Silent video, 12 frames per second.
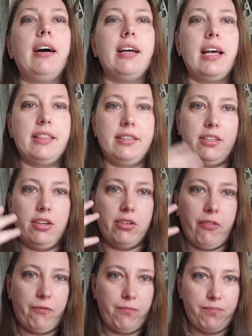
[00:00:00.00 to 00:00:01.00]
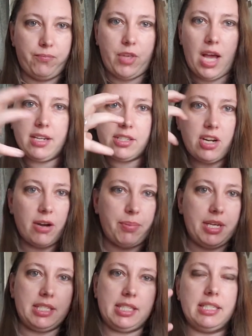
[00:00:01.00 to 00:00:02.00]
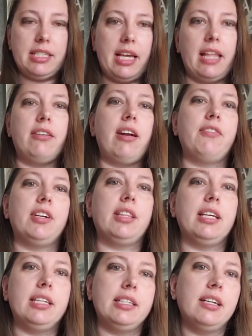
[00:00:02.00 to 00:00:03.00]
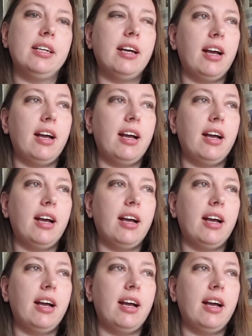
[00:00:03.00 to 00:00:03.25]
And you'll kind of start piecing together everything.